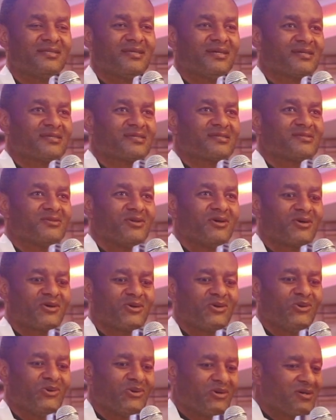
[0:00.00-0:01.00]
takes your
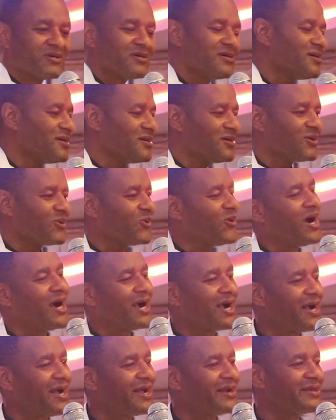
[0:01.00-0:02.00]
cloak, go
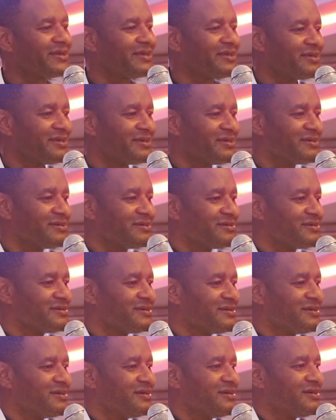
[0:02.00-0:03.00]
and carry
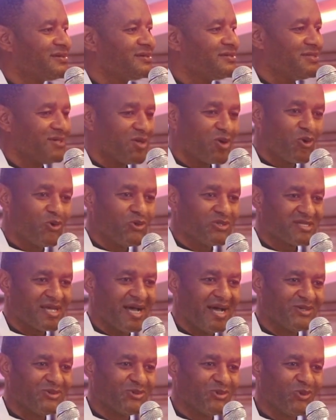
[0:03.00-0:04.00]
the coat
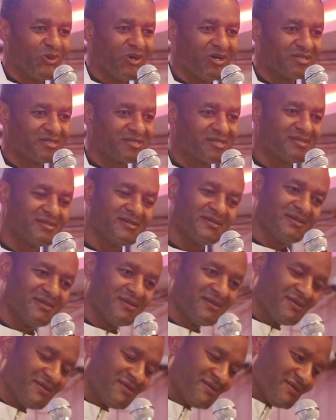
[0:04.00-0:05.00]
and do what?
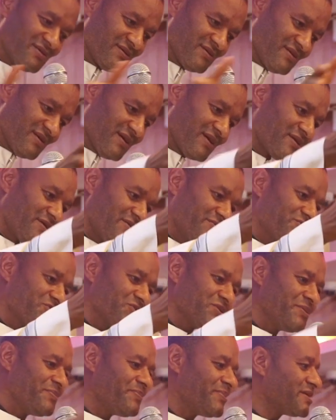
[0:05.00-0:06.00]
And give
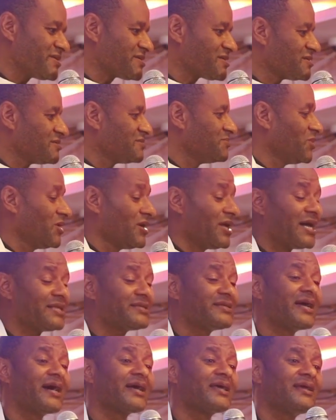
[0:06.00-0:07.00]
to the person. But you are
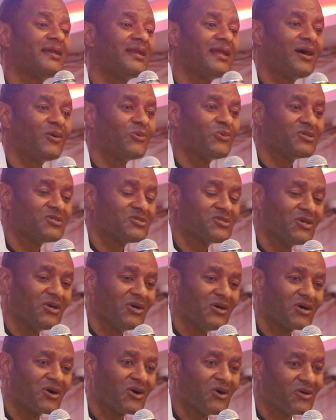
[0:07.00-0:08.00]
dragging land with
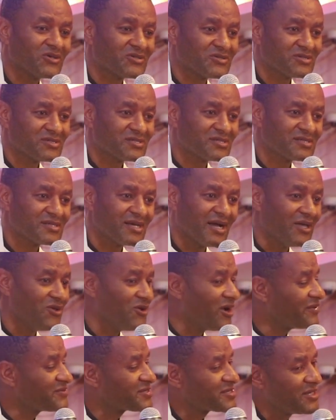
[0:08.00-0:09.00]
your cousins and
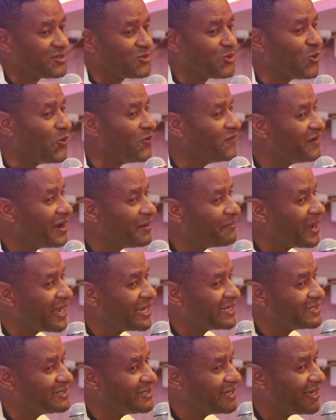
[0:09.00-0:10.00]
you have said, over
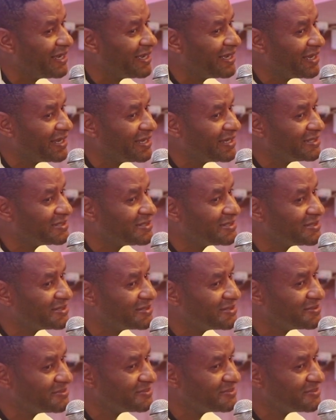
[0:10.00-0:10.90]
my dead.